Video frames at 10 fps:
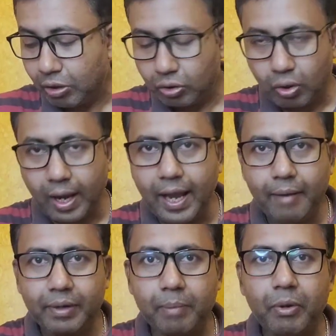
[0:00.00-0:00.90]
So I
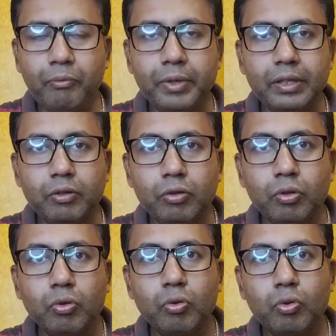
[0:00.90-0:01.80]
have come up with
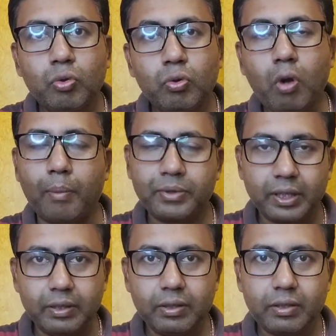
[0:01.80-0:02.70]
two
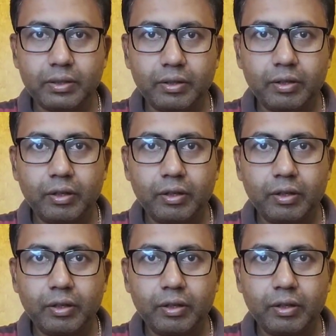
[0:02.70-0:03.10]
options,